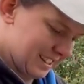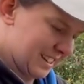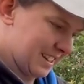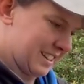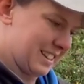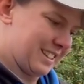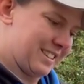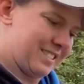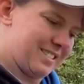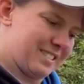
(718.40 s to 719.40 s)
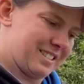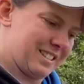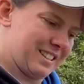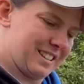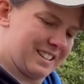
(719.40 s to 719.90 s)

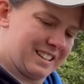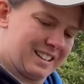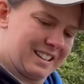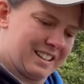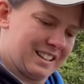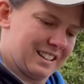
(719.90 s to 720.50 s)
[no speech]